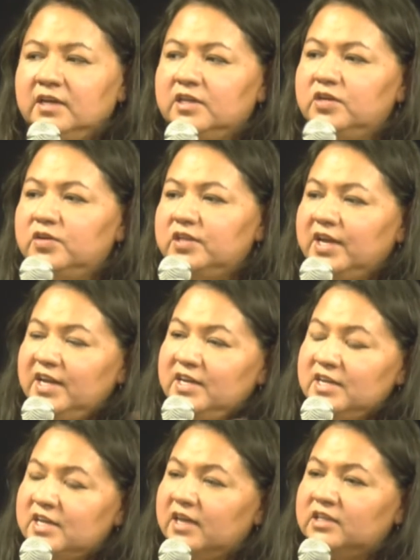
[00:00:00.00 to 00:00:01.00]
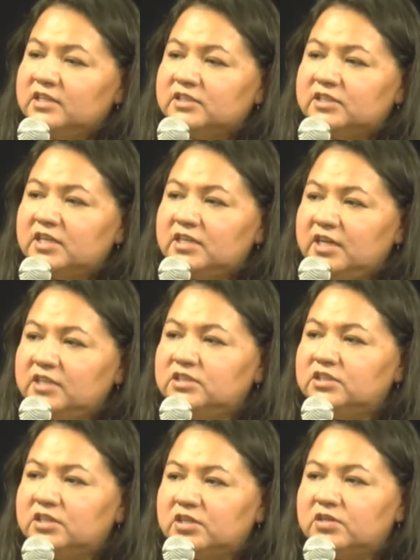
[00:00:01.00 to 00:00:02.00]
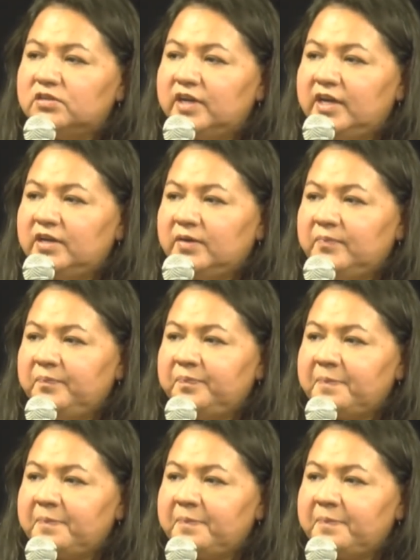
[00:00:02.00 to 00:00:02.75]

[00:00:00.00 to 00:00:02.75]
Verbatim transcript: you then get to sit next to the creator.